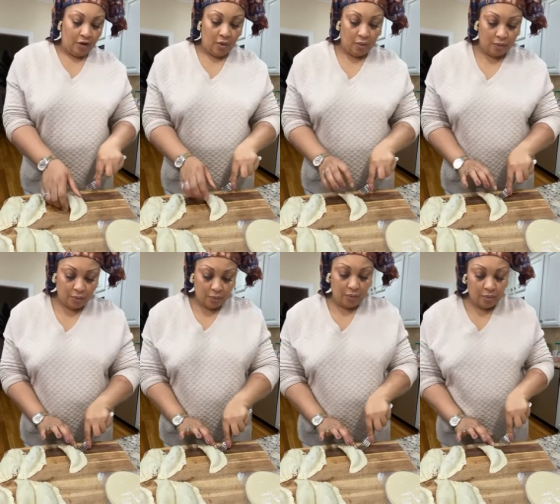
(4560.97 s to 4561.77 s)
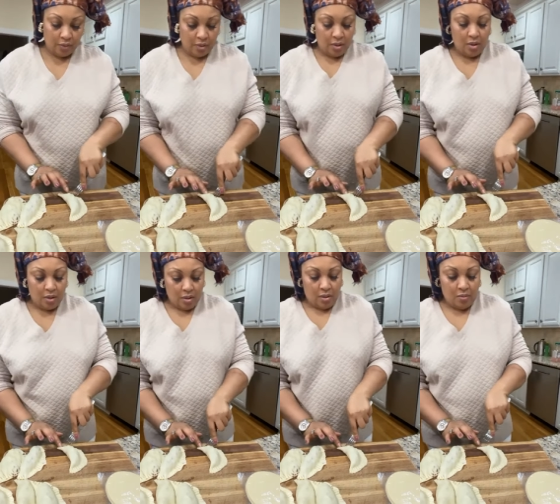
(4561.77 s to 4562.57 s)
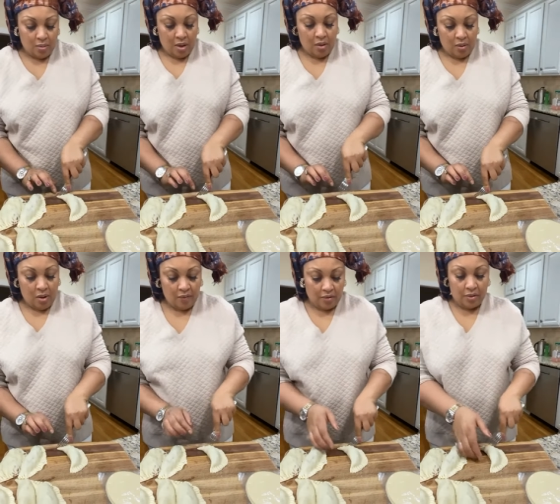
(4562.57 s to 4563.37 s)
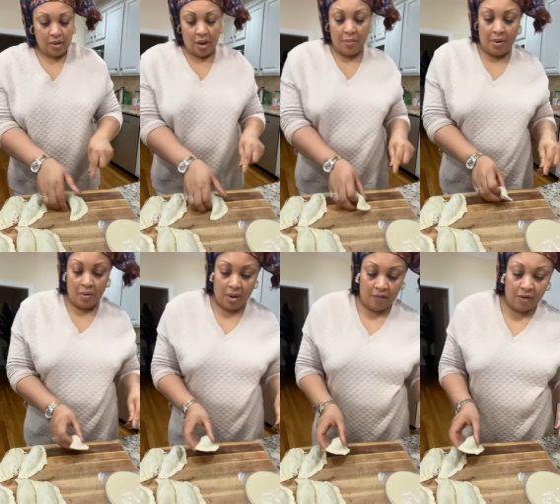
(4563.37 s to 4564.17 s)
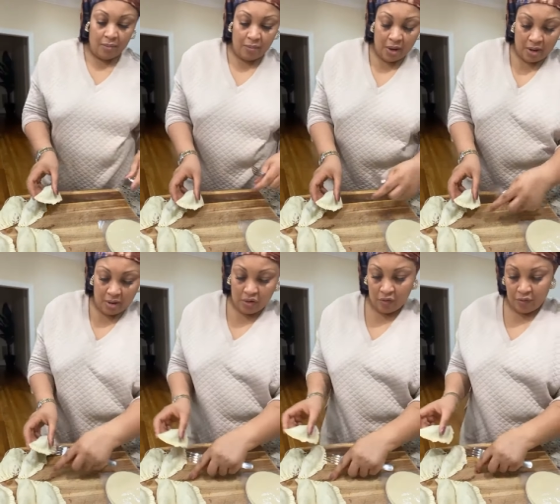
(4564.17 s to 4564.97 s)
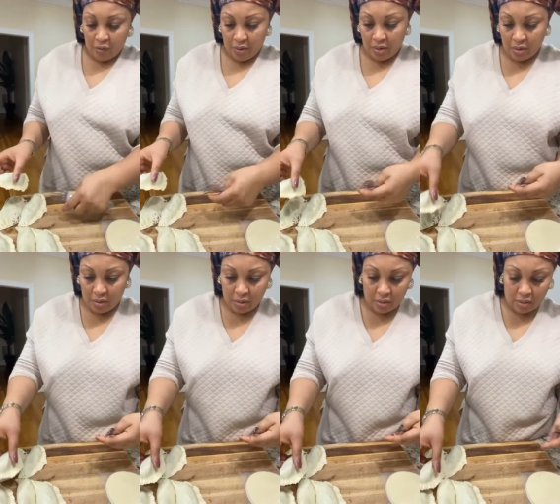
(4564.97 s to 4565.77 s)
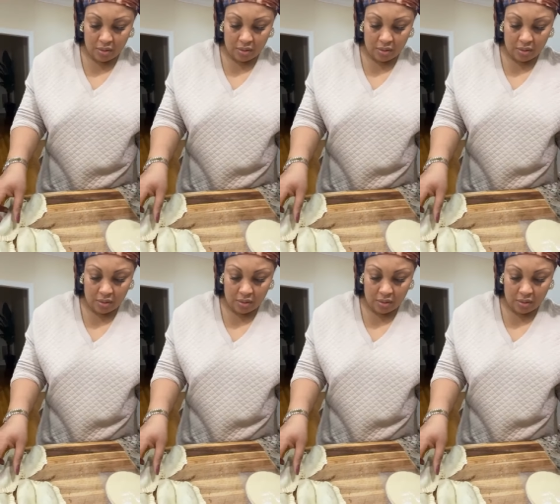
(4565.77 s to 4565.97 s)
This flour dough me I don't have the time I don't have the energy for it